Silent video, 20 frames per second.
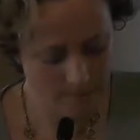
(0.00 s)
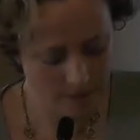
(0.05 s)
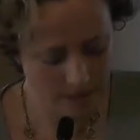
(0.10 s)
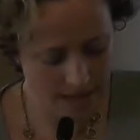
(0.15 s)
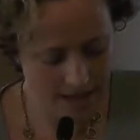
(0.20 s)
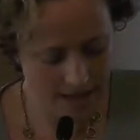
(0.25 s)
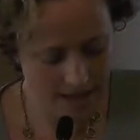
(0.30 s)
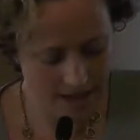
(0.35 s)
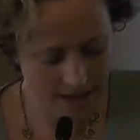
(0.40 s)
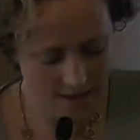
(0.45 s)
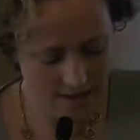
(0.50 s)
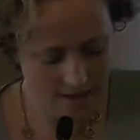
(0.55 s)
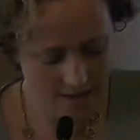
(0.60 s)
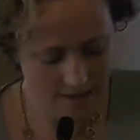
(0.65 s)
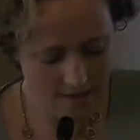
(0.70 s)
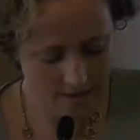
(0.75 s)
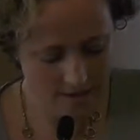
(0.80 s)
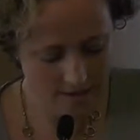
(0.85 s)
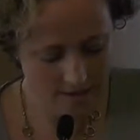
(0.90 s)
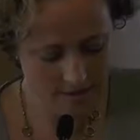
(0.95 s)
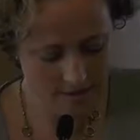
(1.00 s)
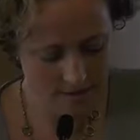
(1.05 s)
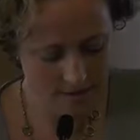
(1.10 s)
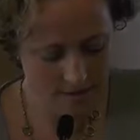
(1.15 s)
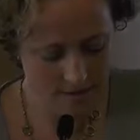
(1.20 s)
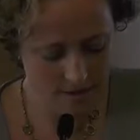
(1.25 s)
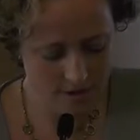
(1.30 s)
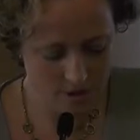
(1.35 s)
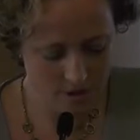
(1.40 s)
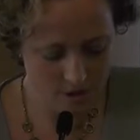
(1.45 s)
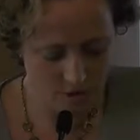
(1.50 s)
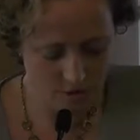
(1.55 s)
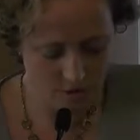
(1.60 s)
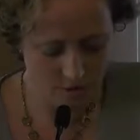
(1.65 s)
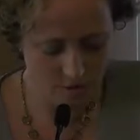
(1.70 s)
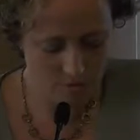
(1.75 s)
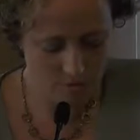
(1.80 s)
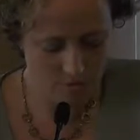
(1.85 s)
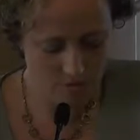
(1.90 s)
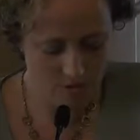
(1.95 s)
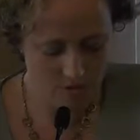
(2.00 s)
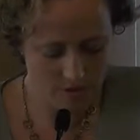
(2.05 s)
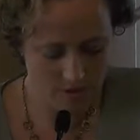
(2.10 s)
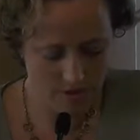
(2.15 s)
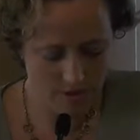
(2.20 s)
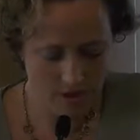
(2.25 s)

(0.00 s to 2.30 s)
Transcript: black, nude,